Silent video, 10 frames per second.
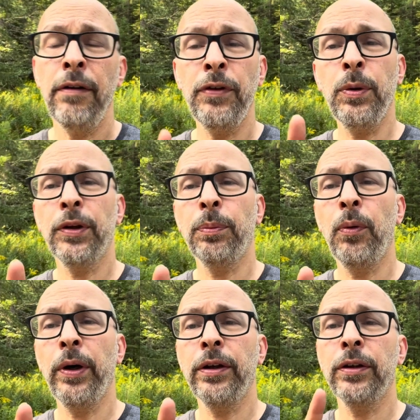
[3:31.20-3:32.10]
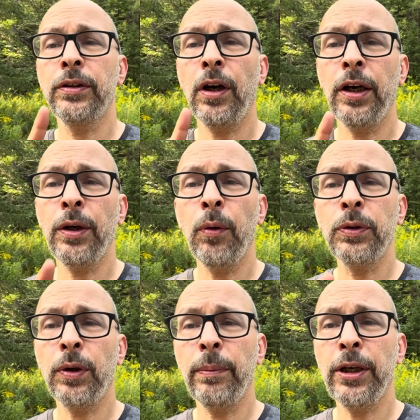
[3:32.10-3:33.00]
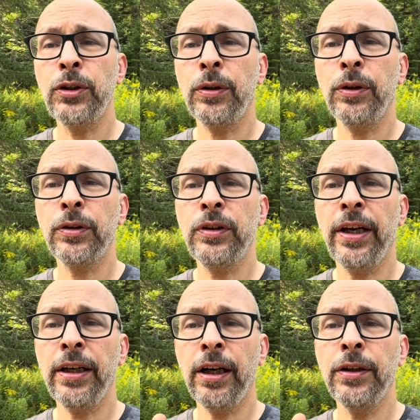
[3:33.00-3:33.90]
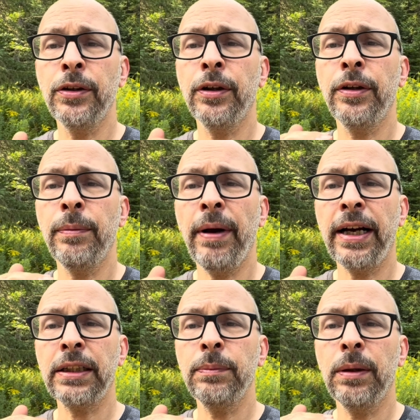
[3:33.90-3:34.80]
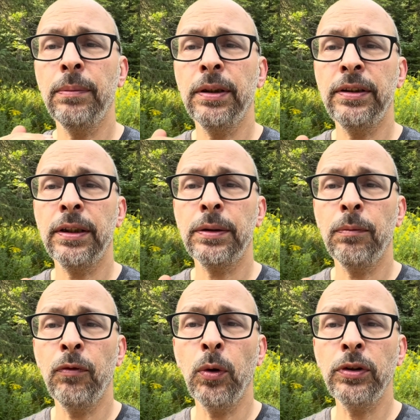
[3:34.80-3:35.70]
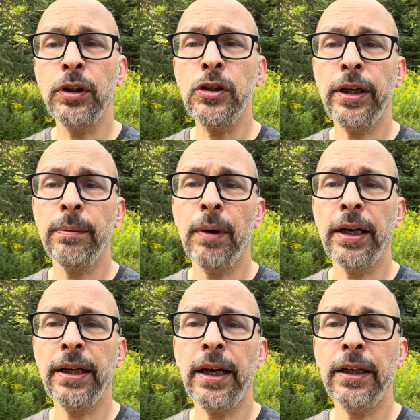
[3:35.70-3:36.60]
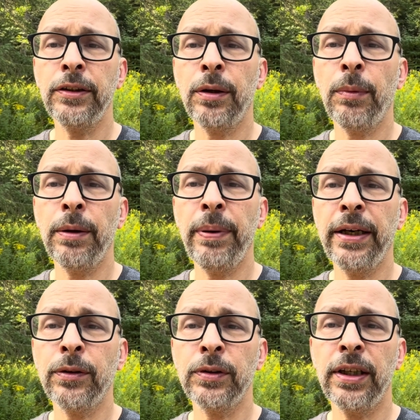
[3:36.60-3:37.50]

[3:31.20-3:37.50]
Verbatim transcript: Few other pointers. You always want to make sure that you're staying under the maximum system voltage. In my case, on my panels,